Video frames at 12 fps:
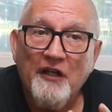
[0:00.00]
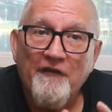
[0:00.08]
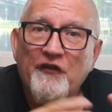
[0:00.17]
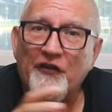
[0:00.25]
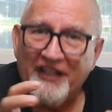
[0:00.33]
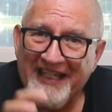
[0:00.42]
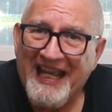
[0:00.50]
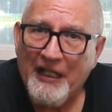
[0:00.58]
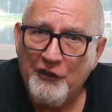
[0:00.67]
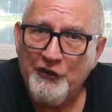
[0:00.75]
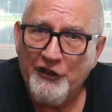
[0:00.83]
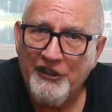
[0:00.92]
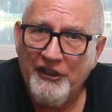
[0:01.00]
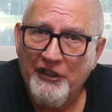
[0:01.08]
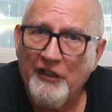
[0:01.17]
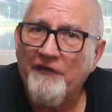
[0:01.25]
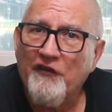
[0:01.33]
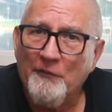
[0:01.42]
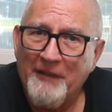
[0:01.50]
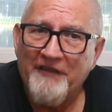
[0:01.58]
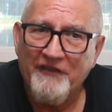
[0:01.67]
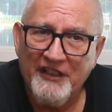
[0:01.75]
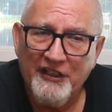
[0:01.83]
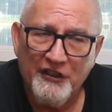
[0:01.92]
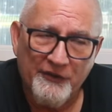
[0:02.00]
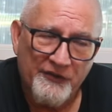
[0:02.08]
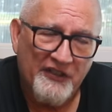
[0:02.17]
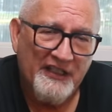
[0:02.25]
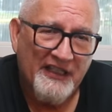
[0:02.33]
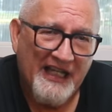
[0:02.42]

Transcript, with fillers: for the calendar year for my videos.